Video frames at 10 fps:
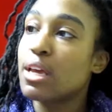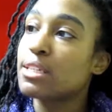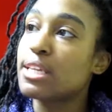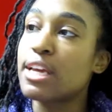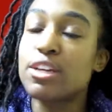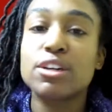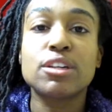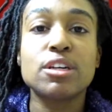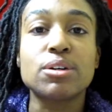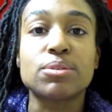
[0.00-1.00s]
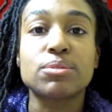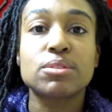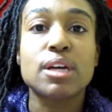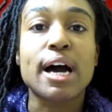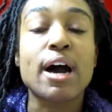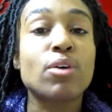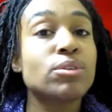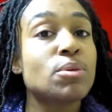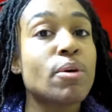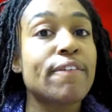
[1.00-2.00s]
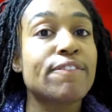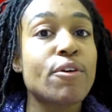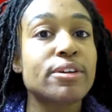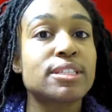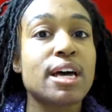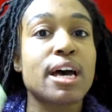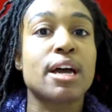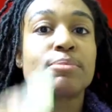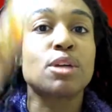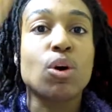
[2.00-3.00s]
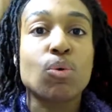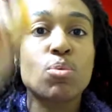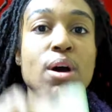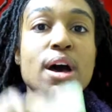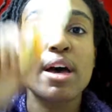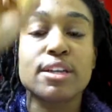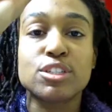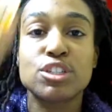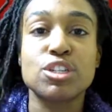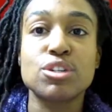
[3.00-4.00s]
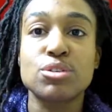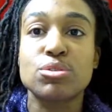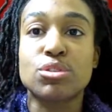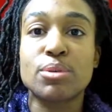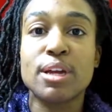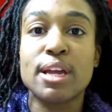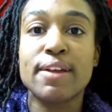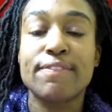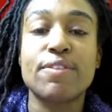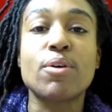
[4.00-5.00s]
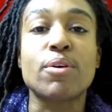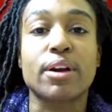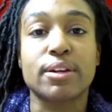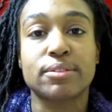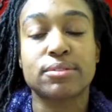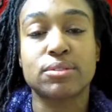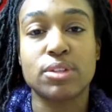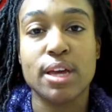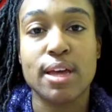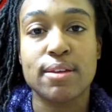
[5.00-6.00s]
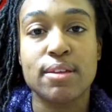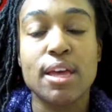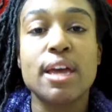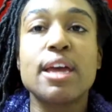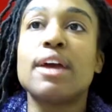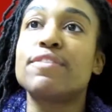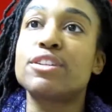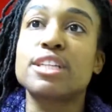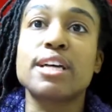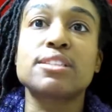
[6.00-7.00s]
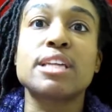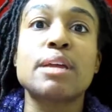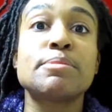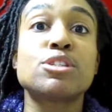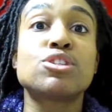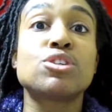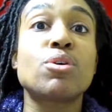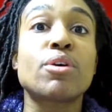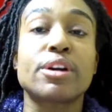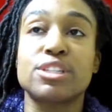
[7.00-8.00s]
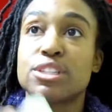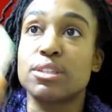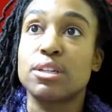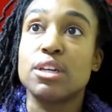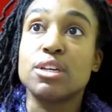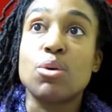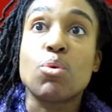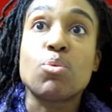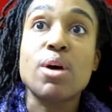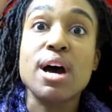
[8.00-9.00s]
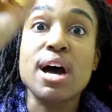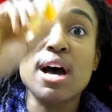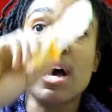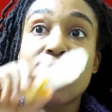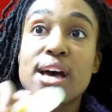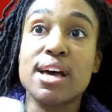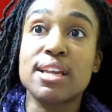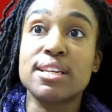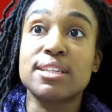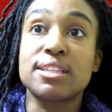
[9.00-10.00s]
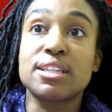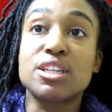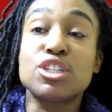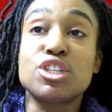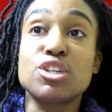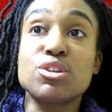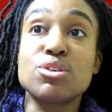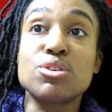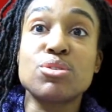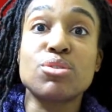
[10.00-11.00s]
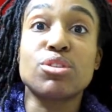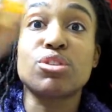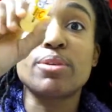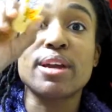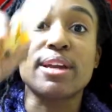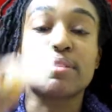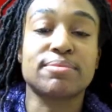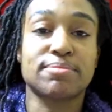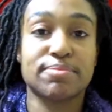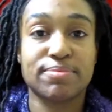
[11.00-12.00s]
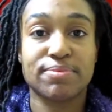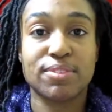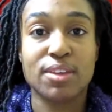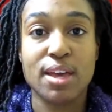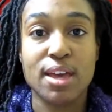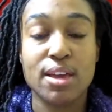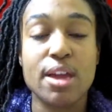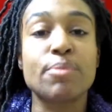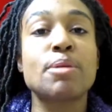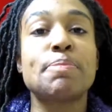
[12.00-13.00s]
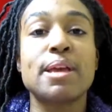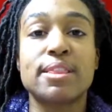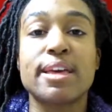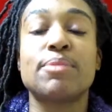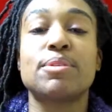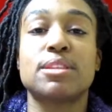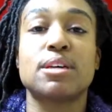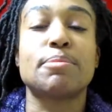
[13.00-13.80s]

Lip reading: Take your glue. I only want 4 times. 1, 2, 3, 4. Okay? If your child's name is George, 1, 2, 3. Okay? And repeat that with them.